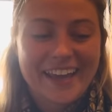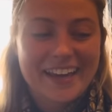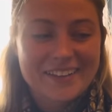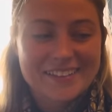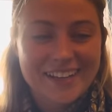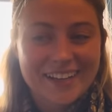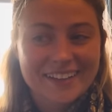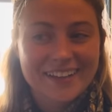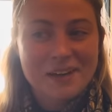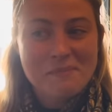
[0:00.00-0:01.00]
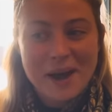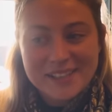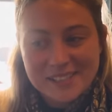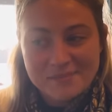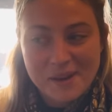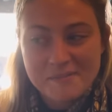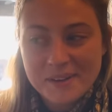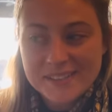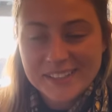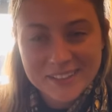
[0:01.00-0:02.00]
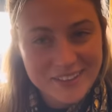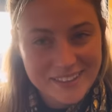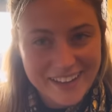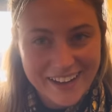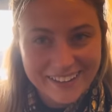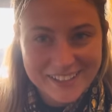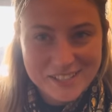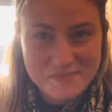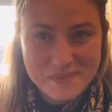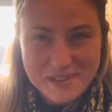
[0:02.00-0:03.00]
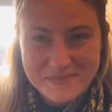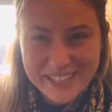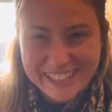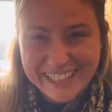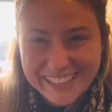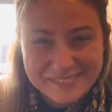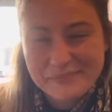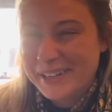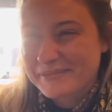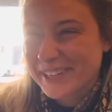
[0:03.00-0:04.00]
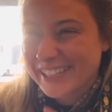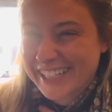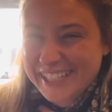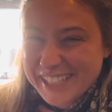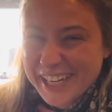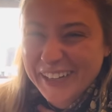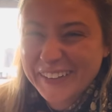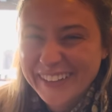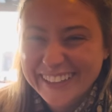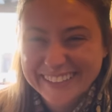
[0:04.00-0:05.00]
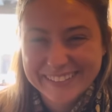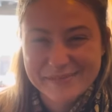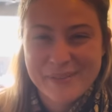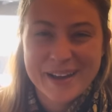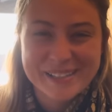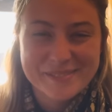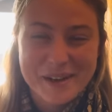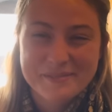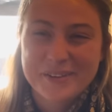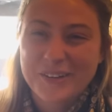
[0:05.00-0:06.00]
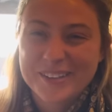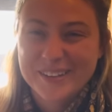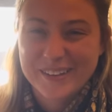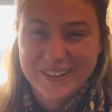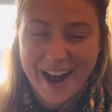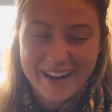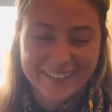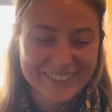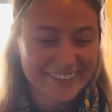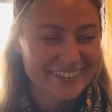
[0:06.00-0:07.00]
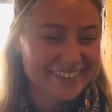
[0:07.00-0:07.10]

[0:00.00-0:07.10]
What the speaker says: And I was like, I passed him up, and I was like, you didn't think I'd let you beat me, did you? Passed him up, darn to the ground.